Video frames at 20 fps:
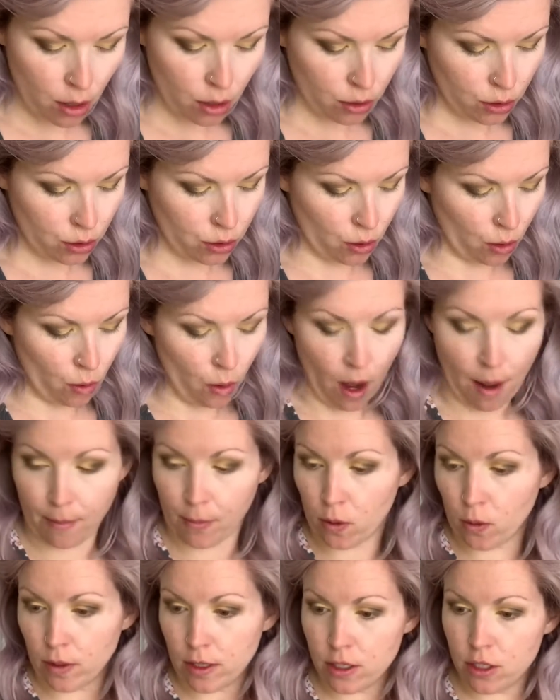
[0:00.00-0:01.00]
So
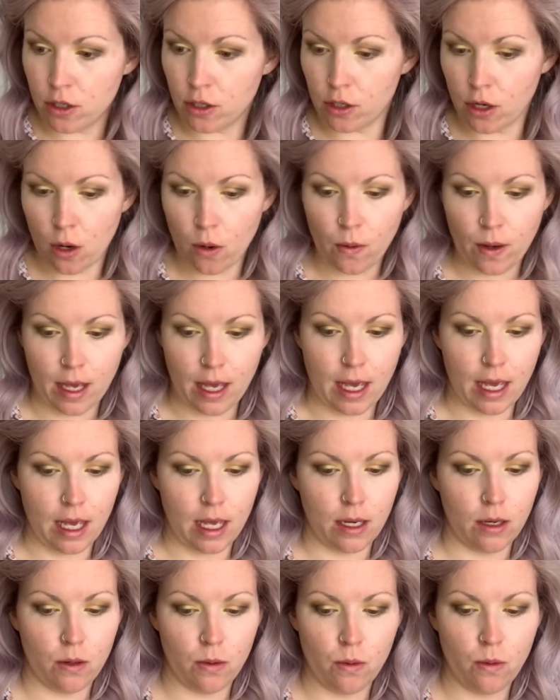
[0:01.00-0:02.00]
I'm going to go
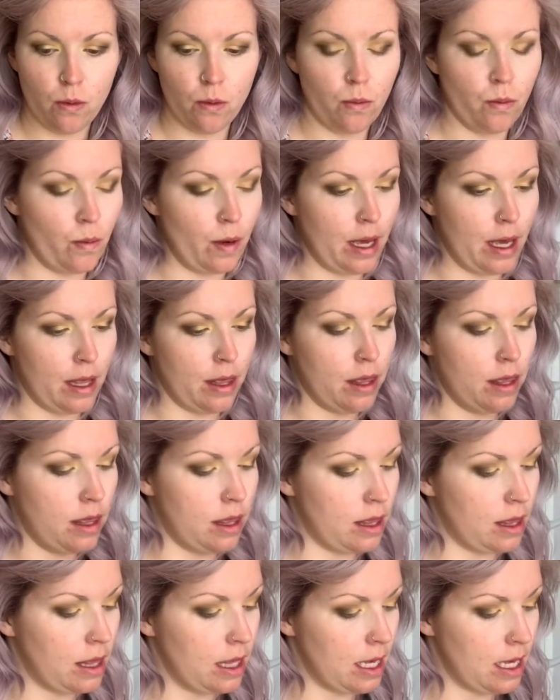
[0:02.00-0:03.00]
in with
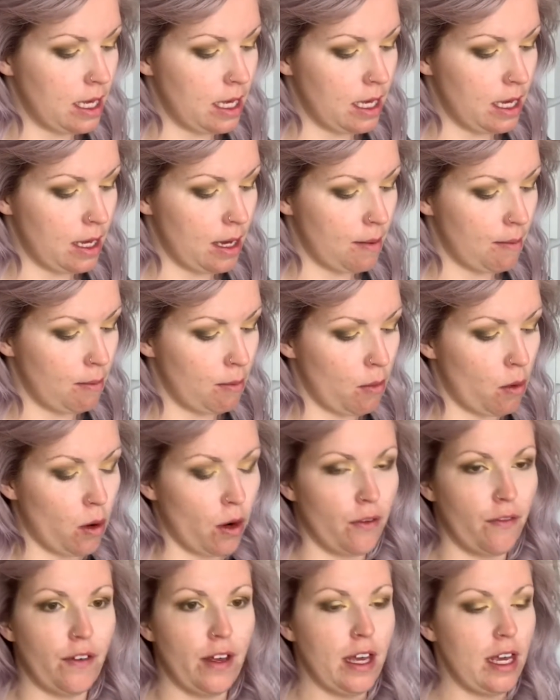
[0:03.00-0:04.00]
the
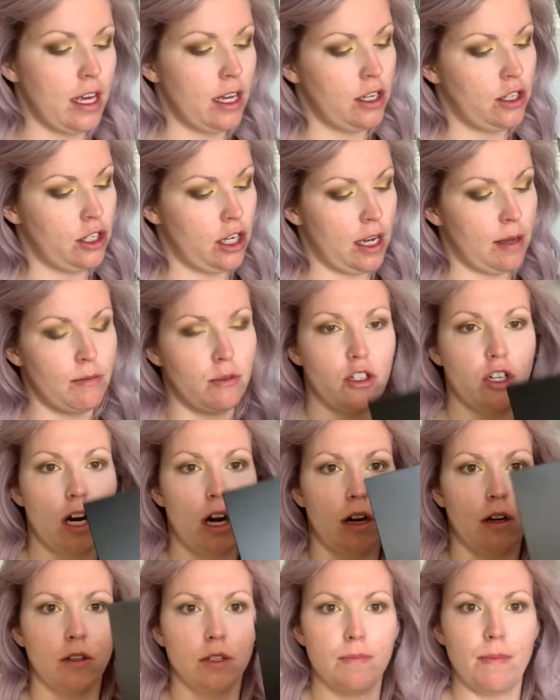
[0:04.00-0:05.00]
Morphe James
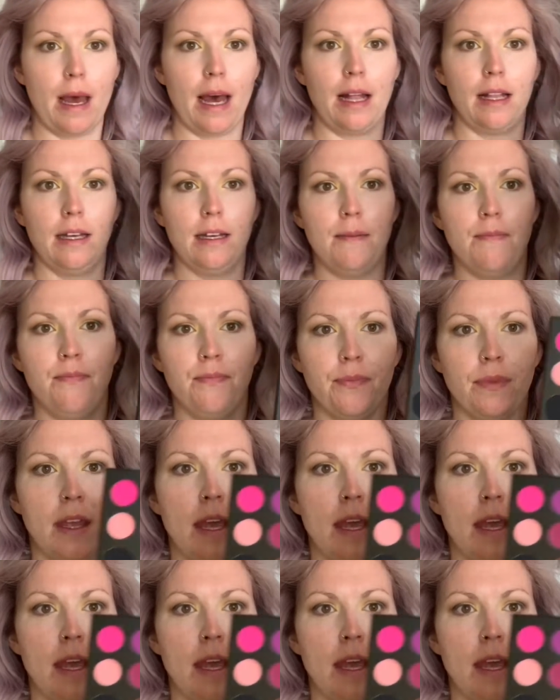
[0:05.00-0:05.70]
Charles palette.